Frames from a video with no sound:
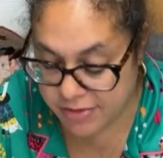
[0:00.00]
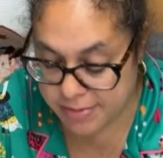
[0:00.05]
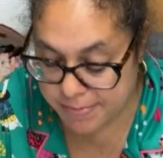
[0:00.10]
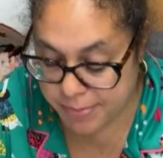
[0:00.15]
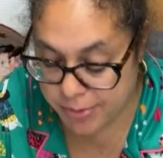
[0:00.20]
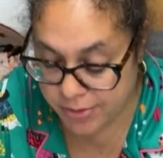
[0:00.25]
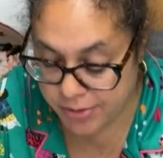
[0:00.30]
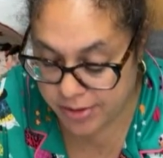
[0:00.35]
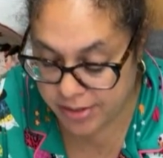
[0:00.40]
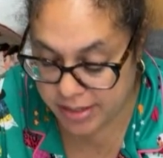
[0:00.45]
to
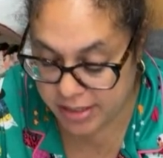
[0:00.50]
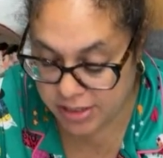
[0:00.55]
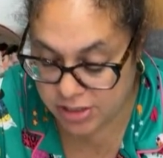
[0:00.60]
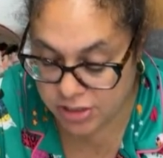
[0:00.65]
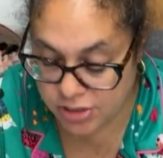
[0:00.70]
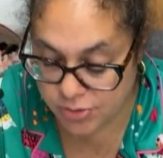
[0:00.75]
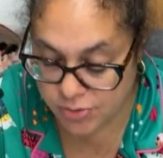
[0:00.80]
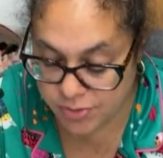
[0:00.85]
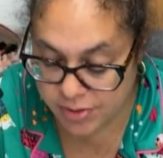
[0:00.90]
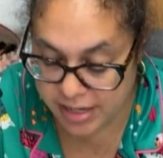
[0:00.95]
put a
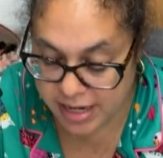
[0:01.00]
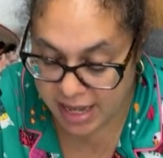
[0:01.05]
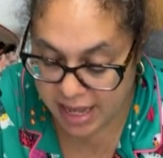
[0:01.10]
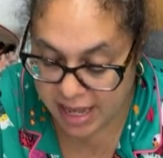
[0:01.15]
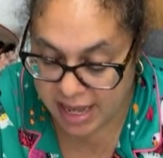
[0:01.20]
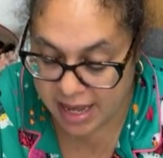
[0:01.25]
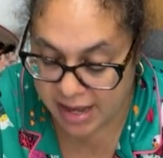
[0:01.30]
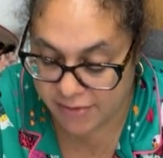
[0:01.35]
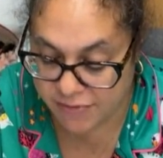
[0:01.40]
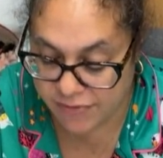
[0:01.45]

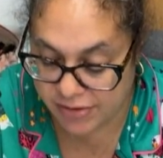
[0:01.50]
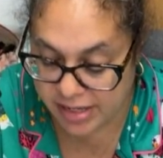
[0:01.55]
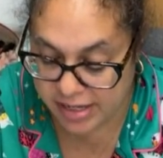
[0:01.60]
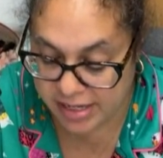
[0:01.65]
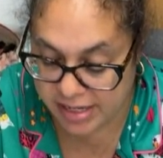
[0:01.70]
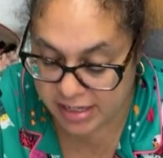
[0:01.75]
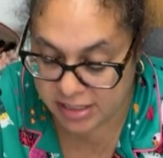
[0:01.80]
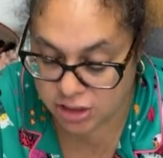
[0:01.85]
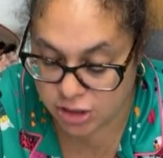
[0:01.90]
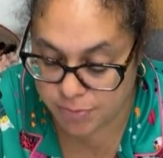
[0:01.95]

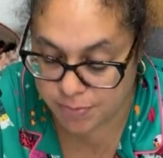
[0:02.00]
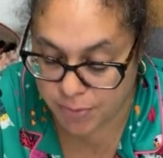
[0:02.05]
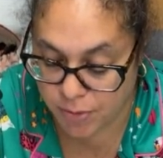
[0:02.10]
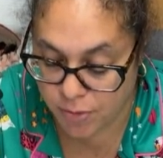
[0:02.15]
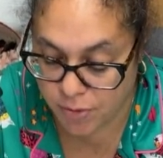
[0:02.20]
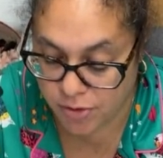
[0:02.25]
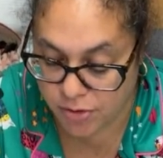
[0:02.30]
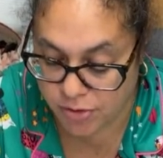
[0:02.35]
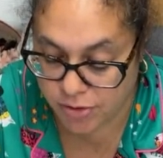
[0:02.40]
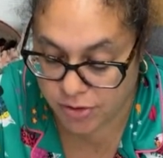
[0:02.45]
2.5-inch
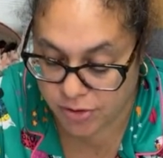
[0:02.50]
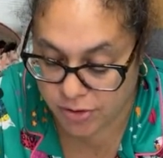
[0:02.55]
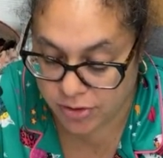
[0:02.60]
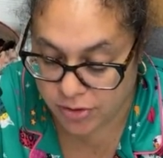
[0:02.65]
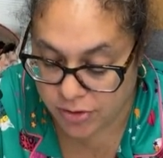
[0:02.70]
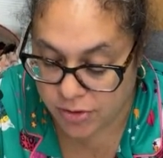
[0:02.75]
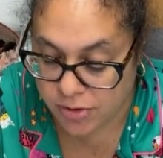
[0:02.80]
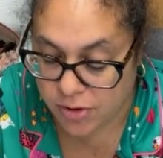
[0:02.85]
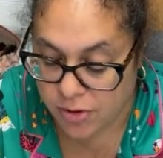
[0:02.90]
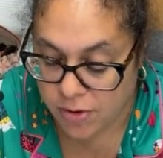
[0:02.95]
border
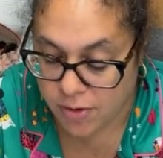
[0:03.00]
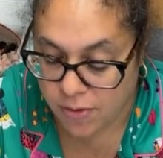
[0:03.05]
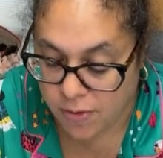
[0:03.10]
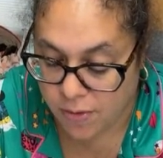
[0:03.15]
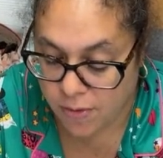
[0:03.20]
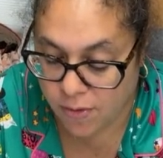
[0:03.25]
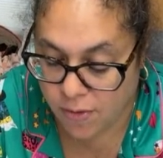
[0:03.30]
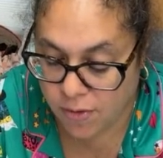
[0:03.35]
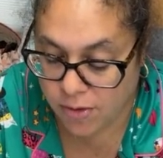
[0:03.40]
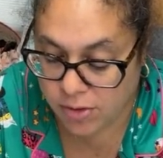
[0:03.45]

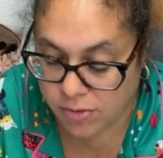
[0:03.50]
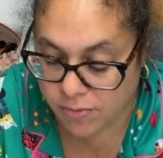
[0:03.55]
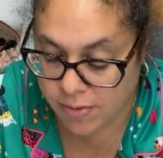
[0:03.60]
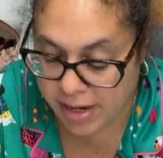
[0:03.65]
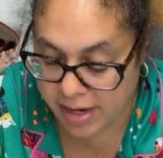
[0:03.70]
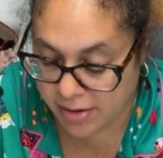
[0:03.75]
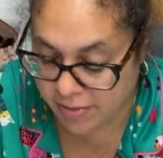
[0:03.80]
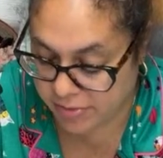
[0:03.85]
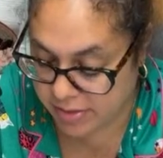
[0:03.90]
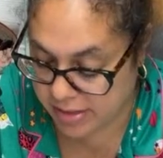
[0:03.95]
all
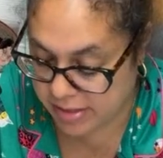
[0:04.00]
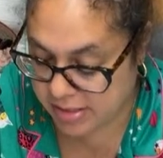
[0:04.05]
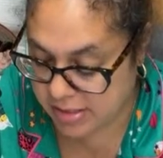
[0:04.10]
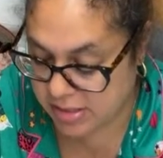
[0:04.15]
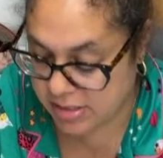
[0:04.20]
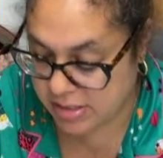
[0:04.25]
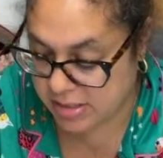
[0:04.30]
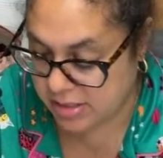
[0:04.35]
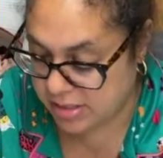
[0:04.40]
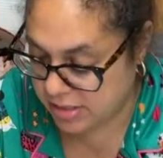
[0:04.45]
around
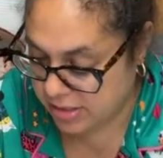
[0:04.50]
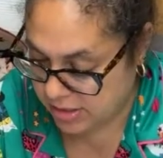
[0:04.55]
this